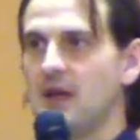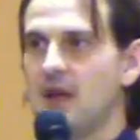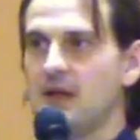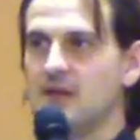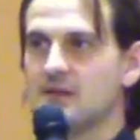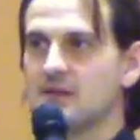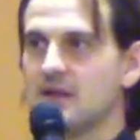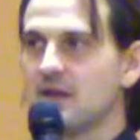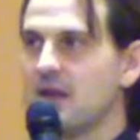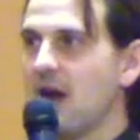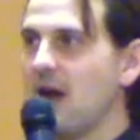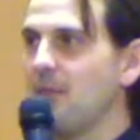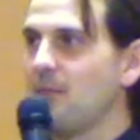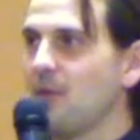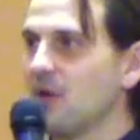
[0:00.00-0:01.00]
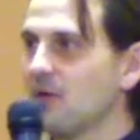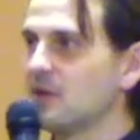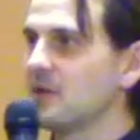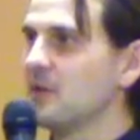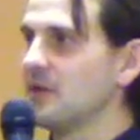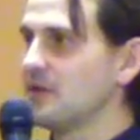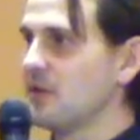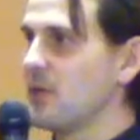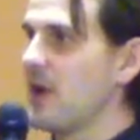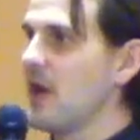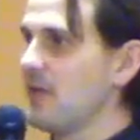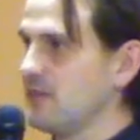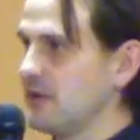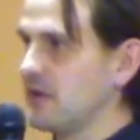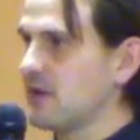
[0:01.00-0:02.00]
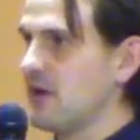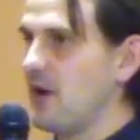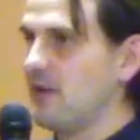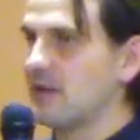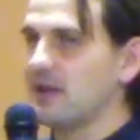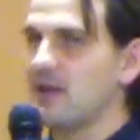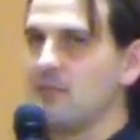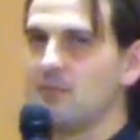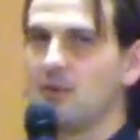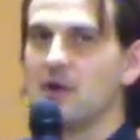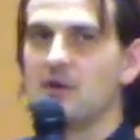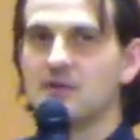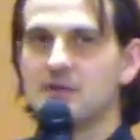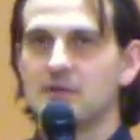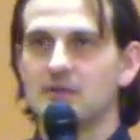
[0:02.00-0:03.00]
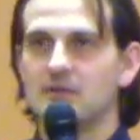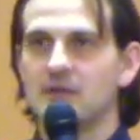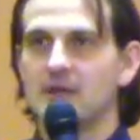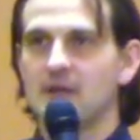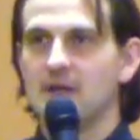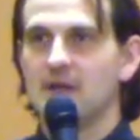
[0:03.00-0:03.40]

And you see, God births you into a heavenly calling. He births you.